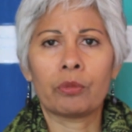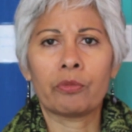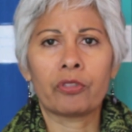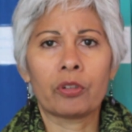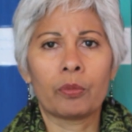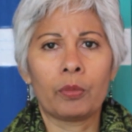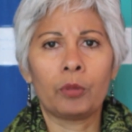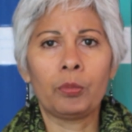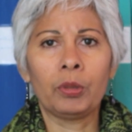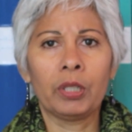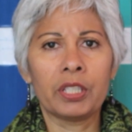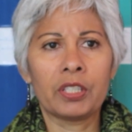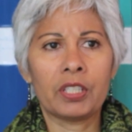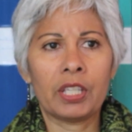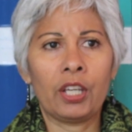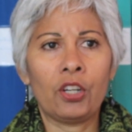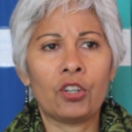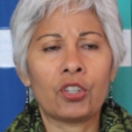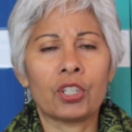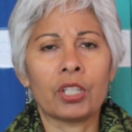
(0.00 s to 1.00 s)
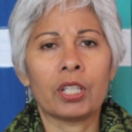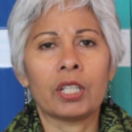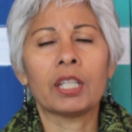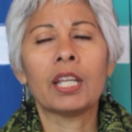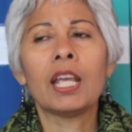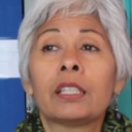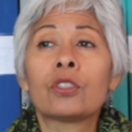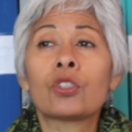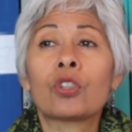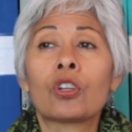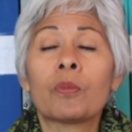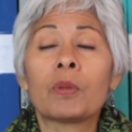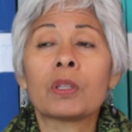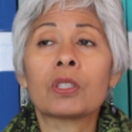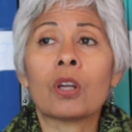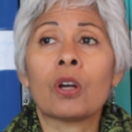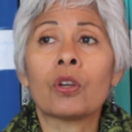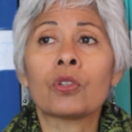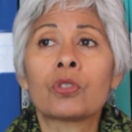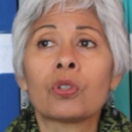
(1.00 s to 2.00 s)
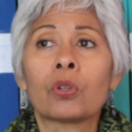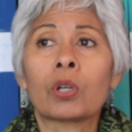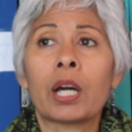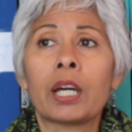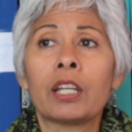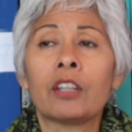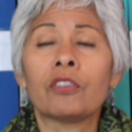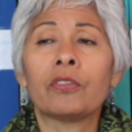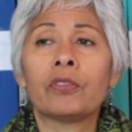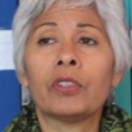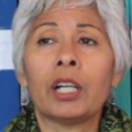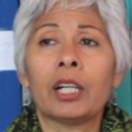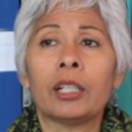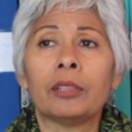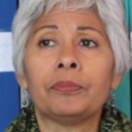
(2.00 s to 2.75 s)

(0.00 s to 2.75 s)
for mobilization. The term has also kind of